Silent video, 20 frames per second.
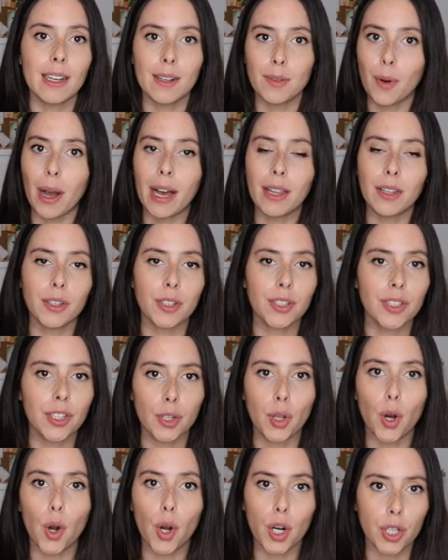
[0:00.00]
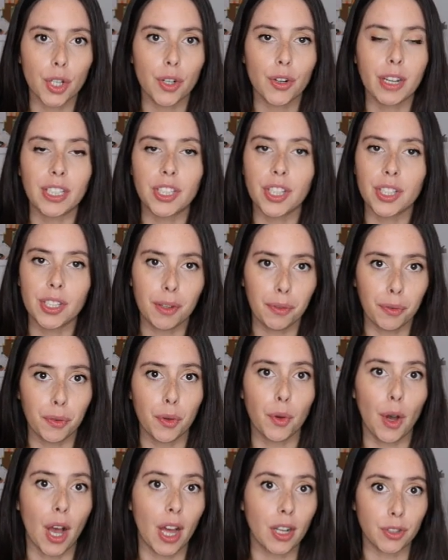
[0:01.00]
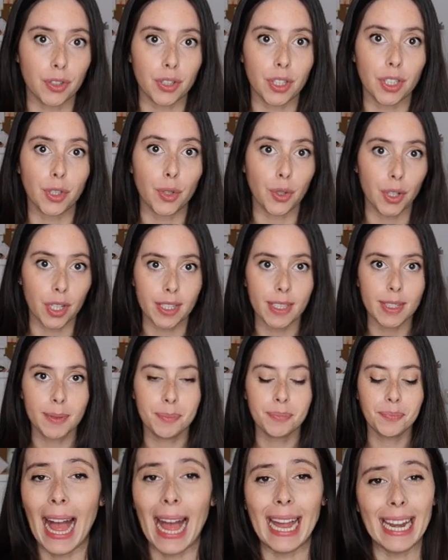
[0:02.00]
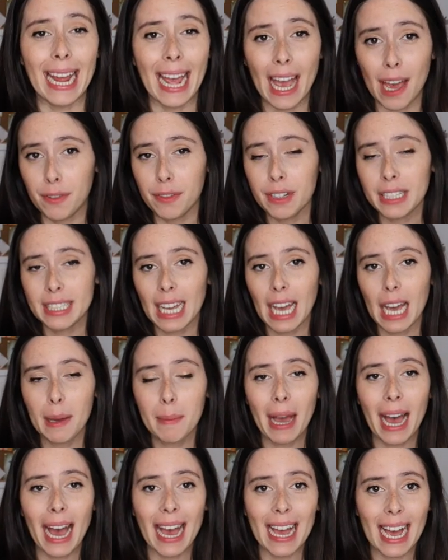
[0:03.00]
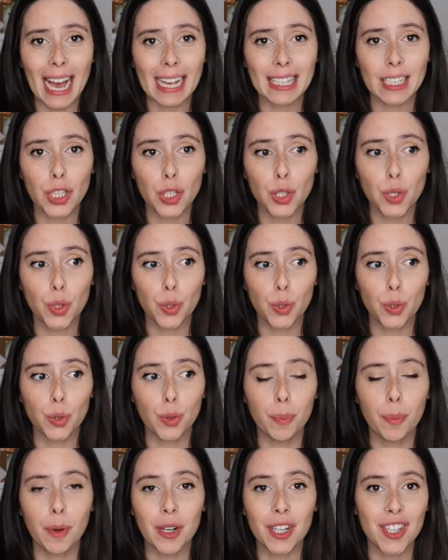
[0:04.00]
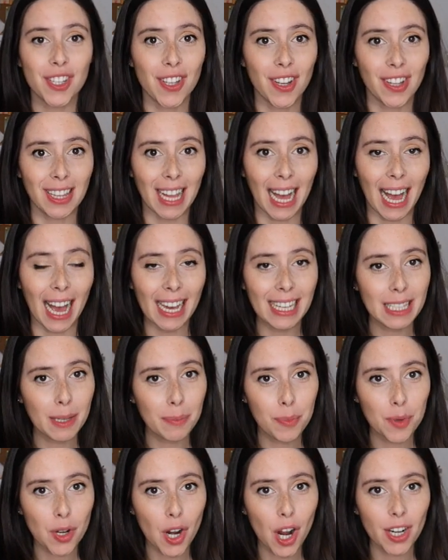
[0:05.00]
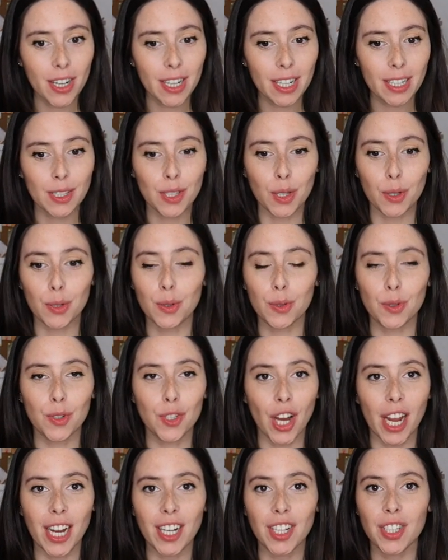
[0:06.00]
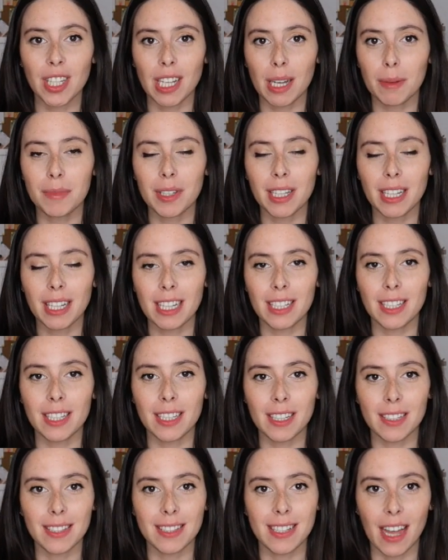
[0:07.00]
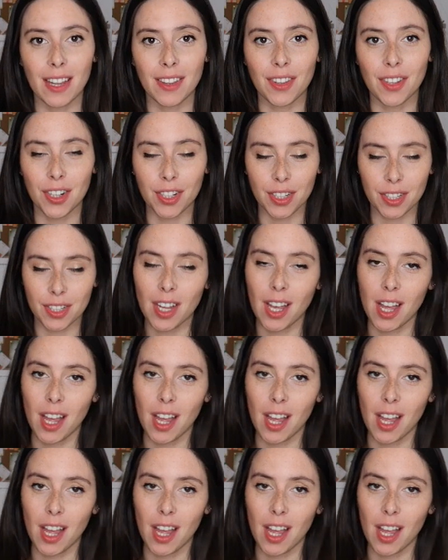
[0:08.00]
while you're still ordering just a few hundred units. And every time I ask to personalize a product, so to change something in the standard